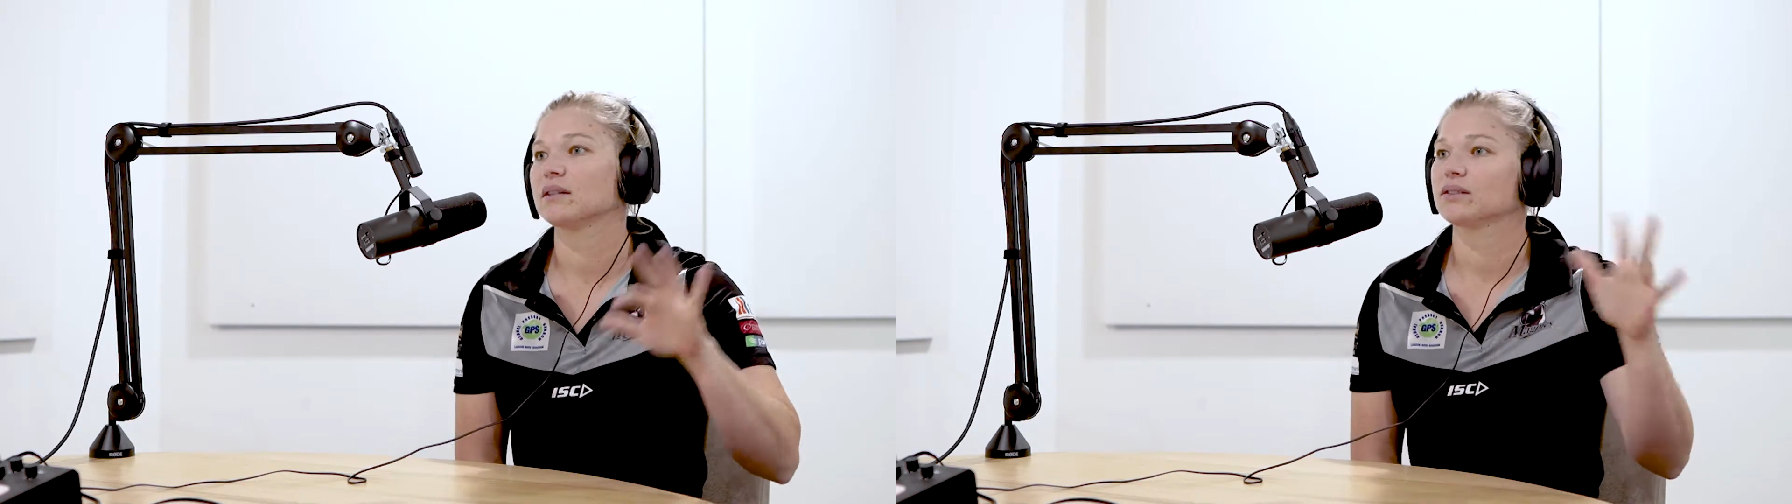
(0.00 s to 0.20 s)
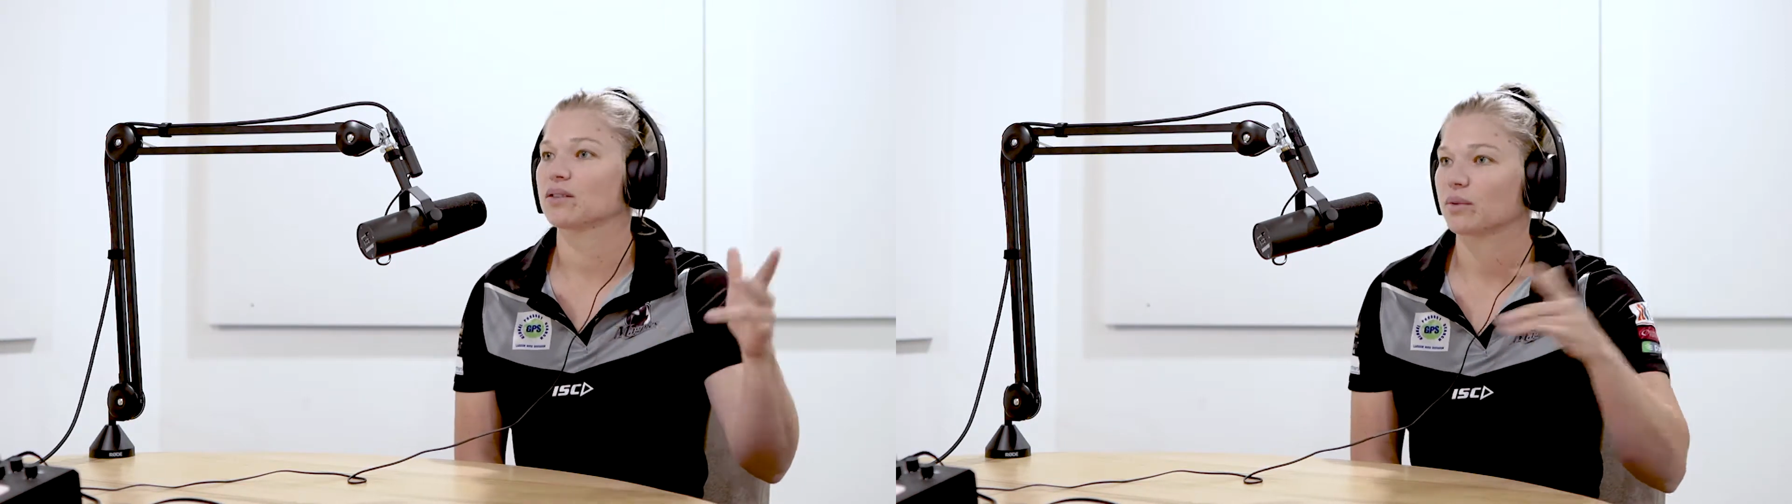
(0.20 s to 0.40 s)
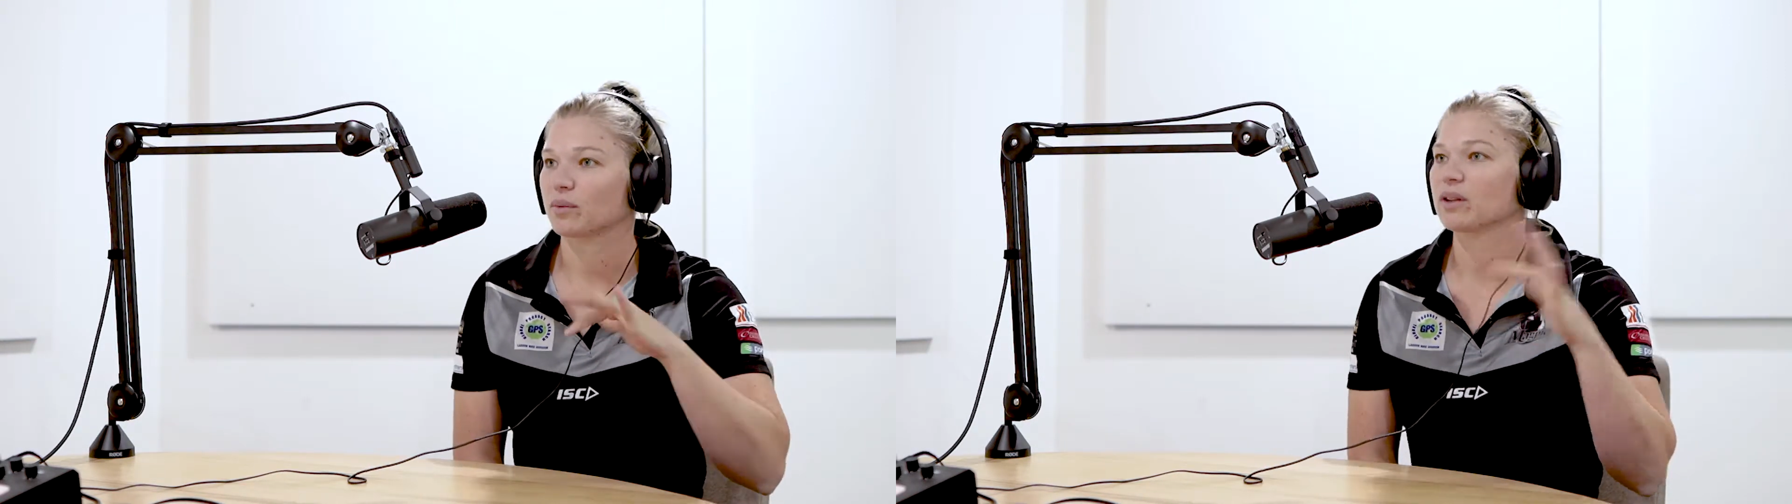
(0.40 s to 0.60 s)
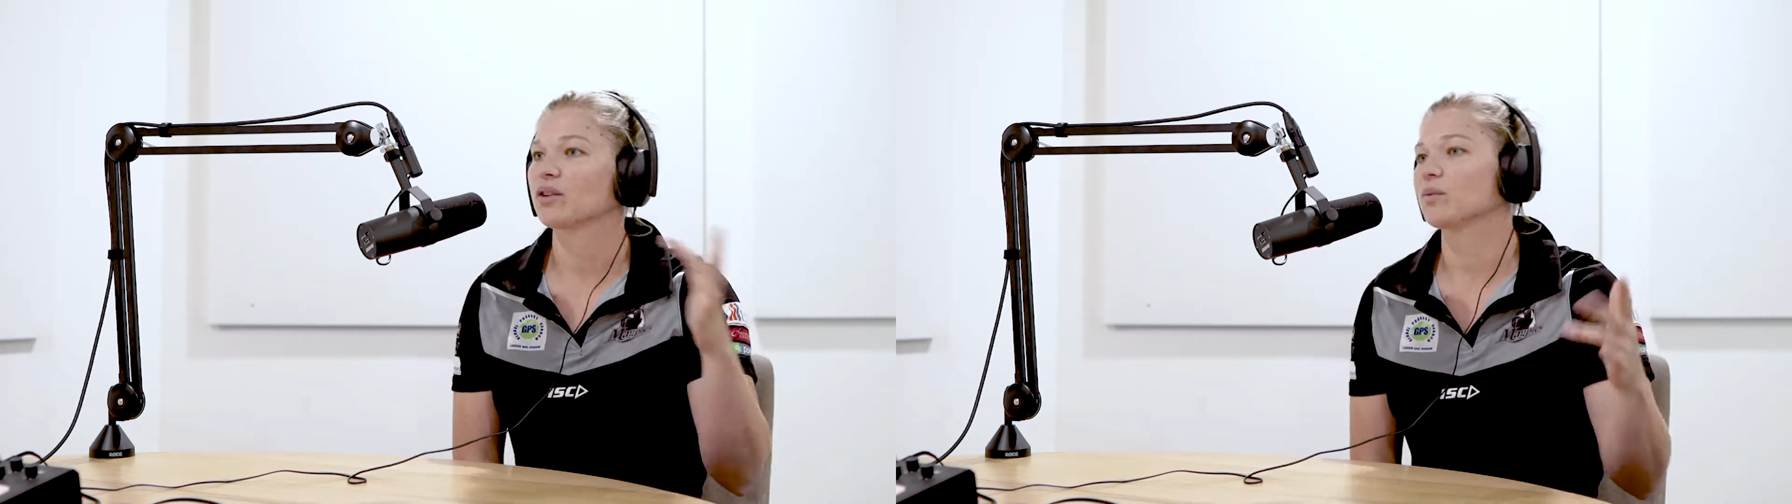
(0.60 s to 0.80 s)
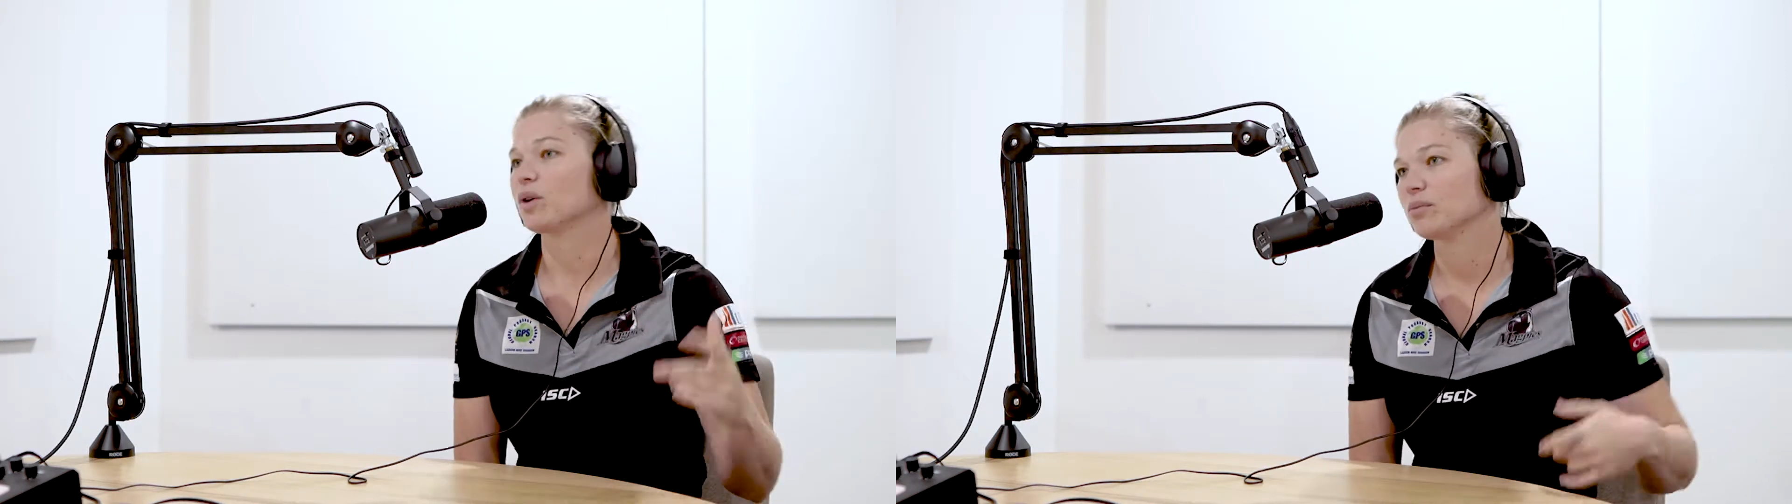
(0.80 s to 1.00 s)
so that we
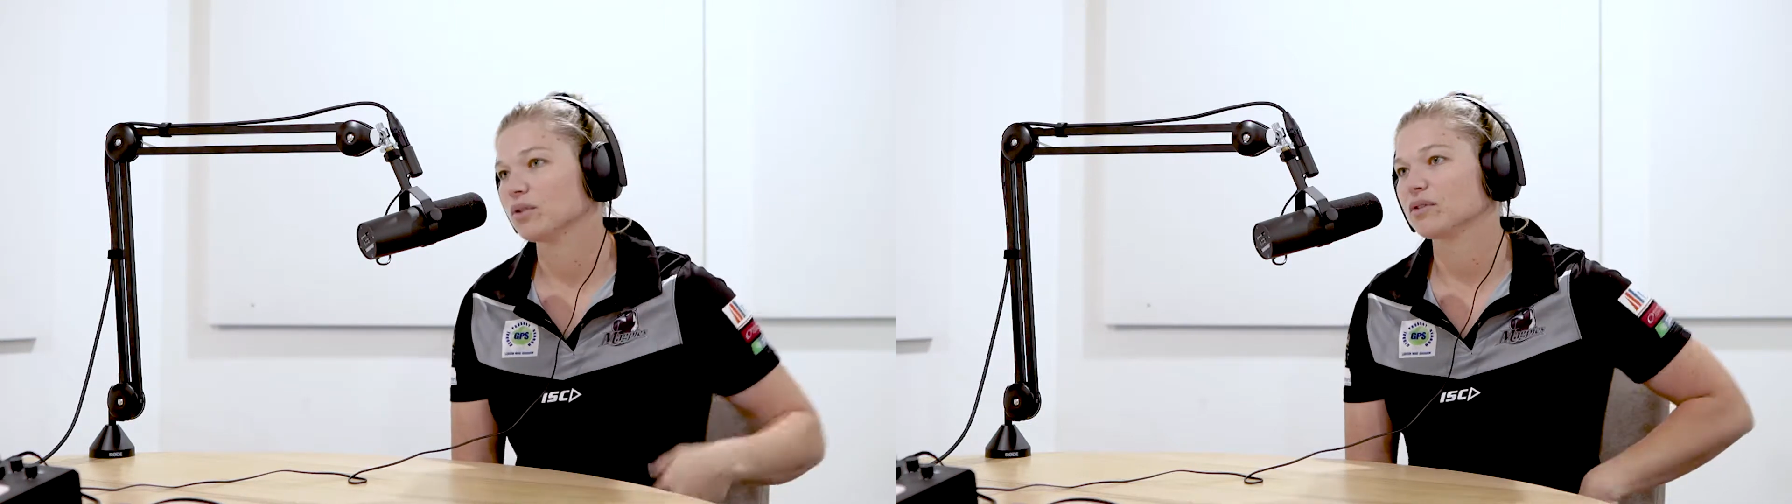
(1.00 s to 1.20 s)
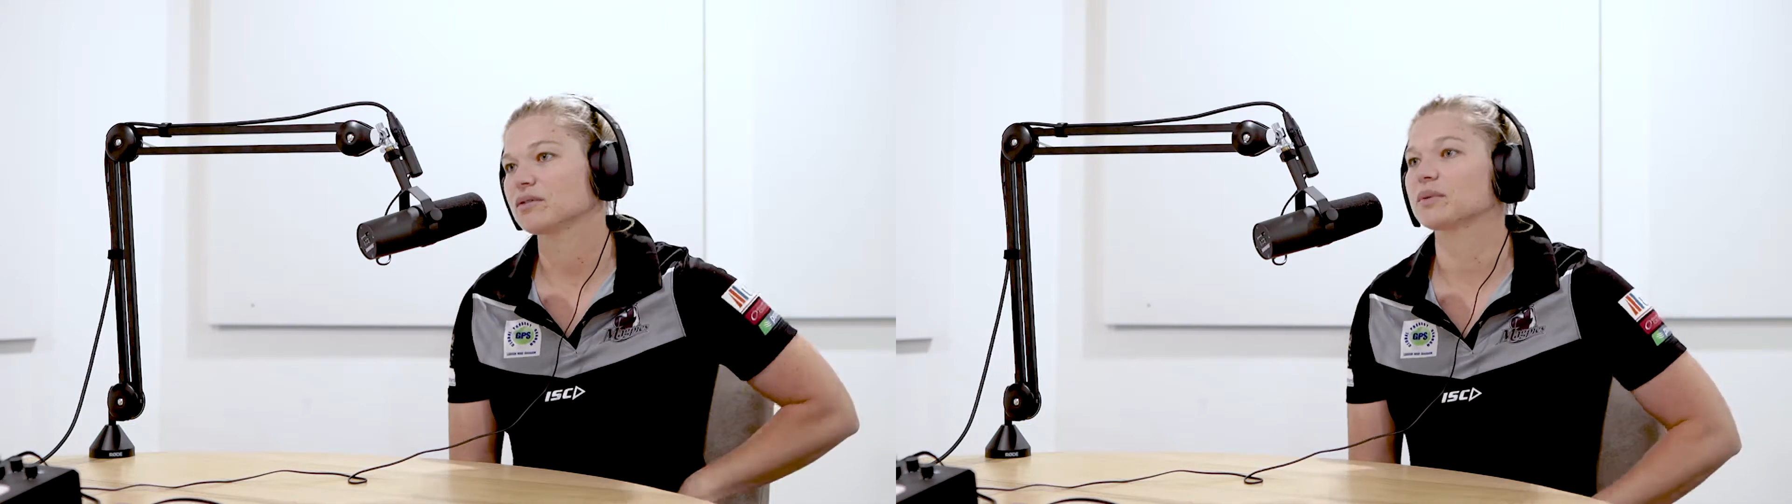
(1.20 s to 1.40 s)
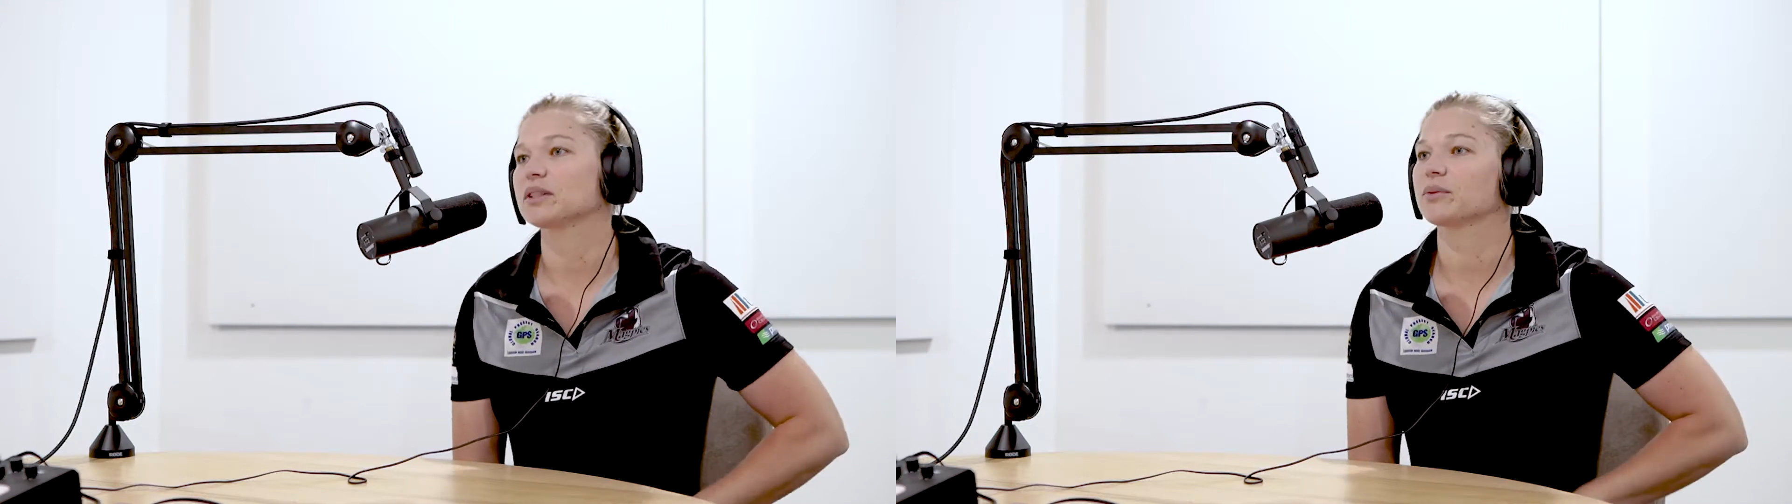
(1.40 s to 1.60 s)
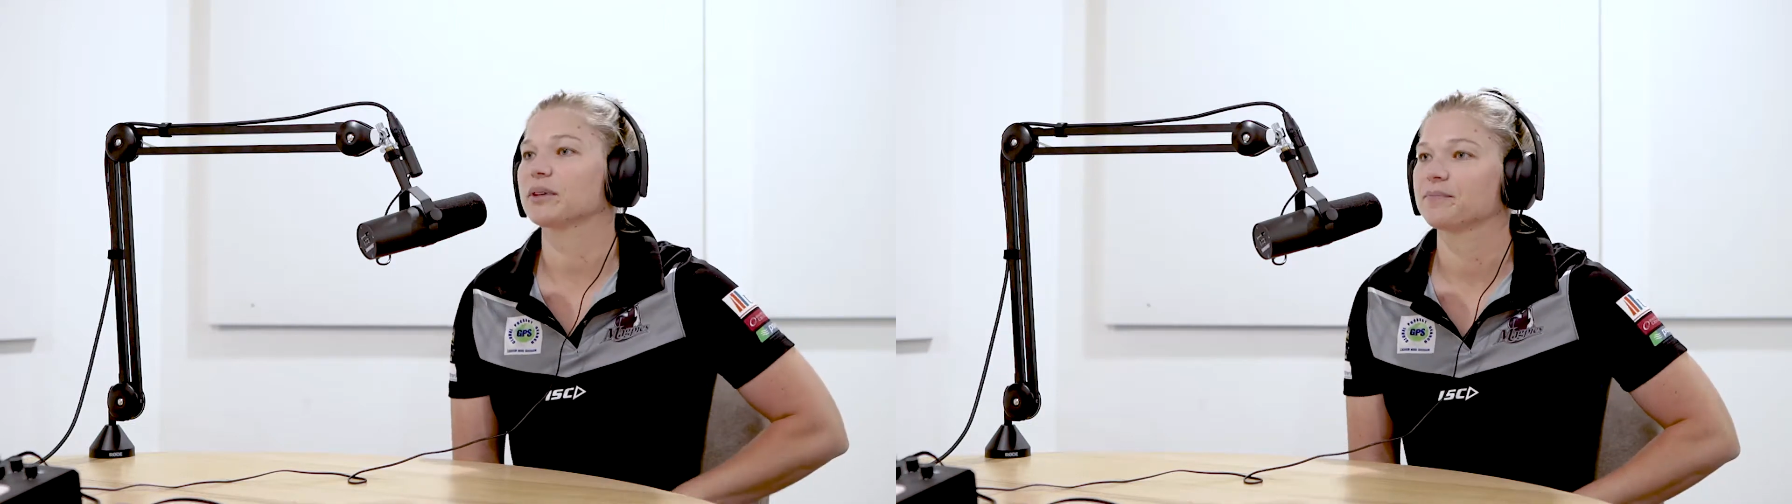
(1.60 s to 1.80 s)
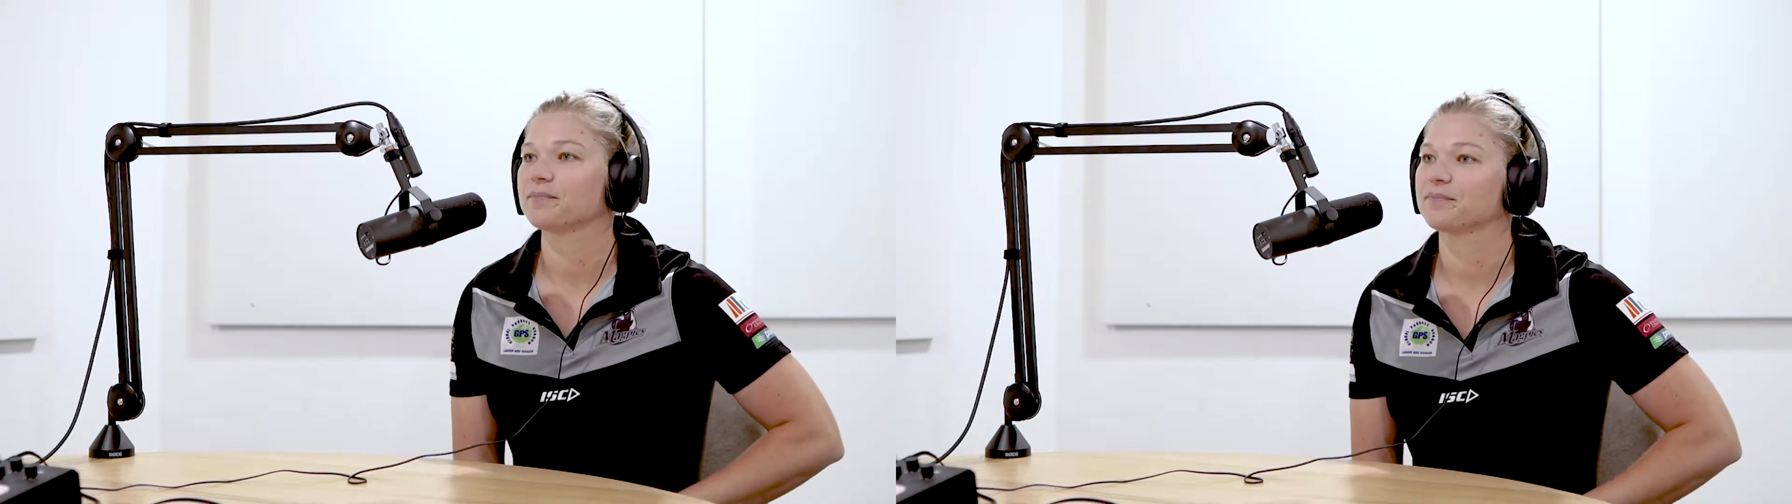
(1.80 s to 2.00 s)
know what ah. moves. and doing. wasn't there a